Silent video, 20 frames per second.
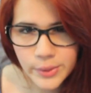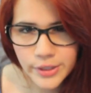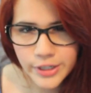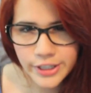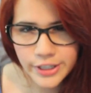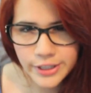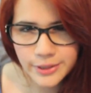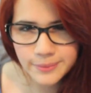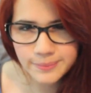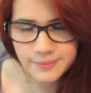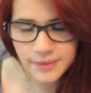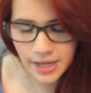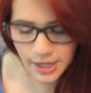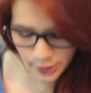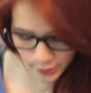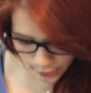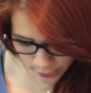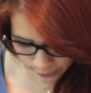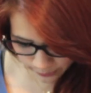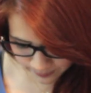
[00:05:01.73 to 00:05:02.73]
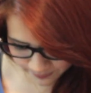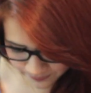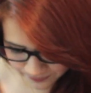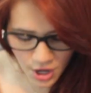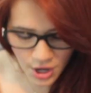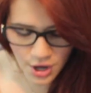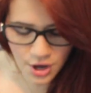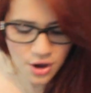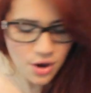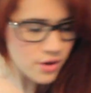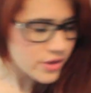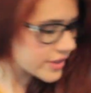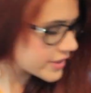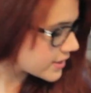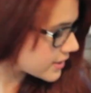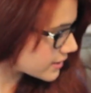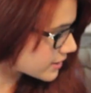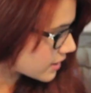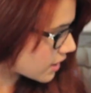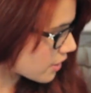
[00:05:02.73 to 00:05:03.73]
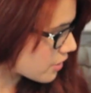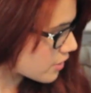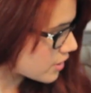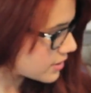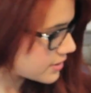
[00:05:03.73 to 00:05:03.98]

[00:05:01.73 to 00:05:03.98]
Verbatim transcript: a word? I don't know. Oh, this is another